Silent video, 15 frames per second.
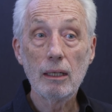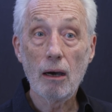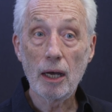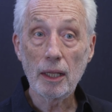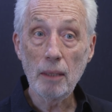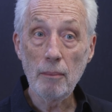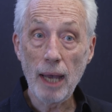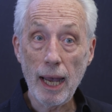
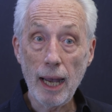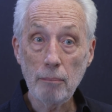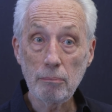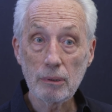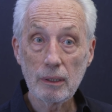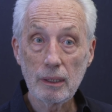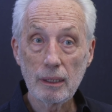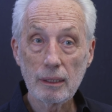on the map
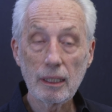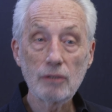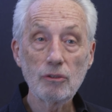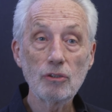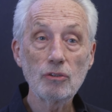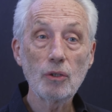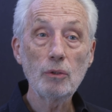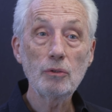that's
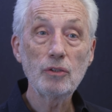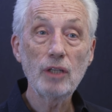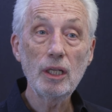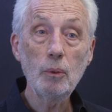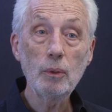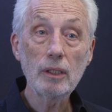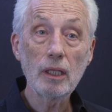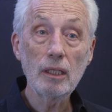
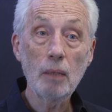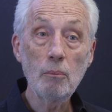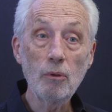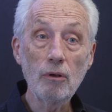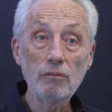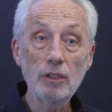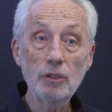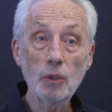associated with the number
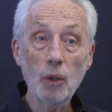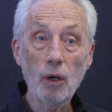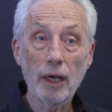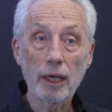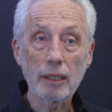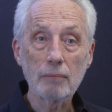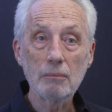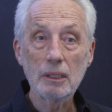of the
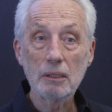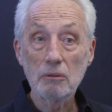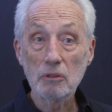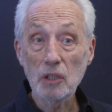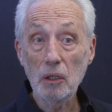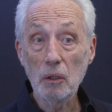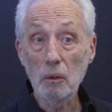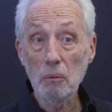drawing.
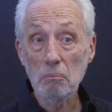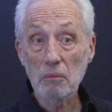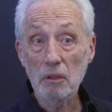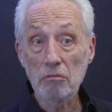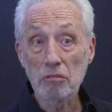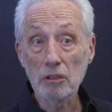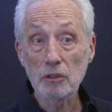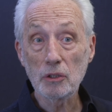So the
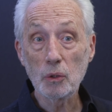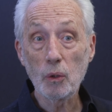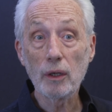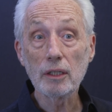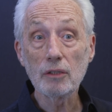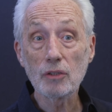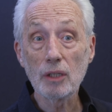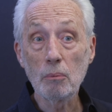first
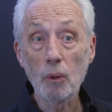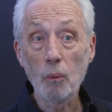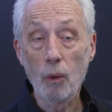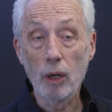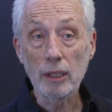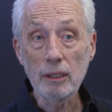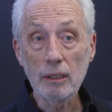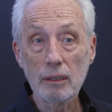drawing is number
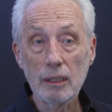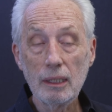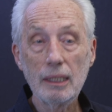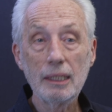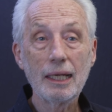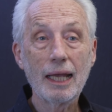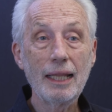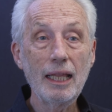1,
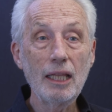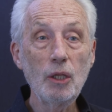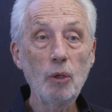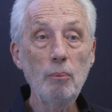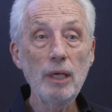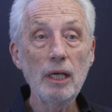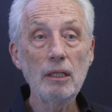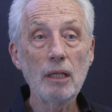and then there'll
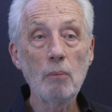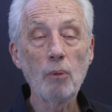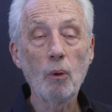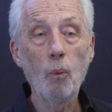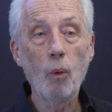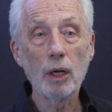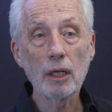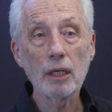be a number
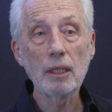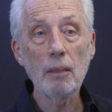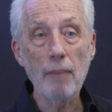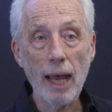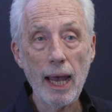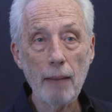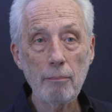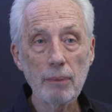1 on the
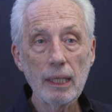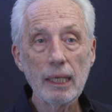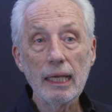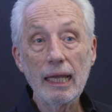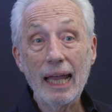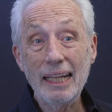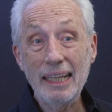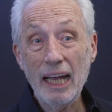map,
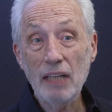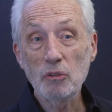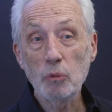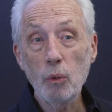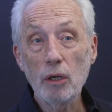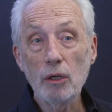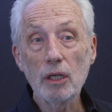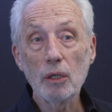and that's
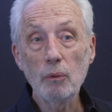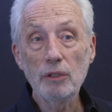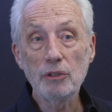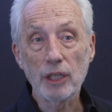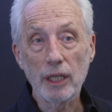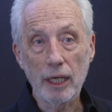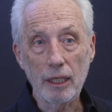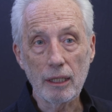where it
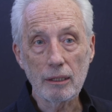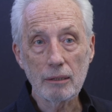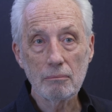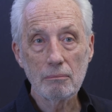originated.